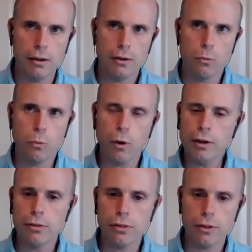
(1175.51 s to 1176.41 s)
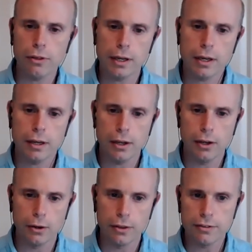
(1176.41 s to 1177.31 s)
What do you think, you
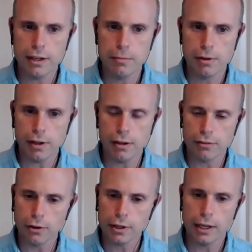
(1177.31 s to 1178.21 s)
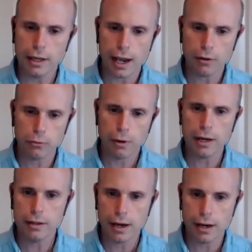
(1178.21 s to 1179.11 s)
know, the team is, is looking at
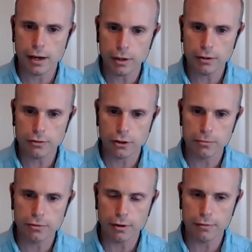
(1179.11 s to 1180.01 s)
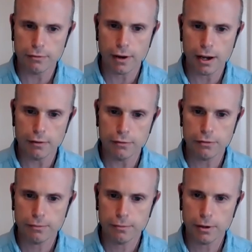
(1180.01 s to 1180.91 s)
right now in terms of of
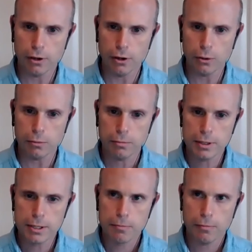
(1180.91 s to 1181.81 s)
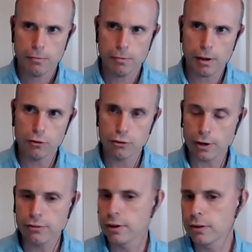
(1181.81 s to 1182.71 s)
you know,
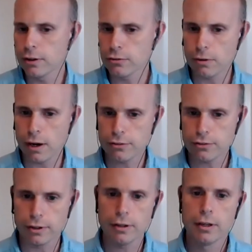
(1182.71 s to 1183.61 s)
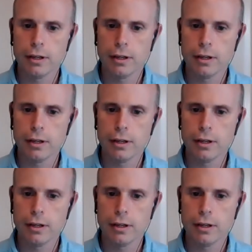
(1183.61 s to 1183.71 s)
addressing this roster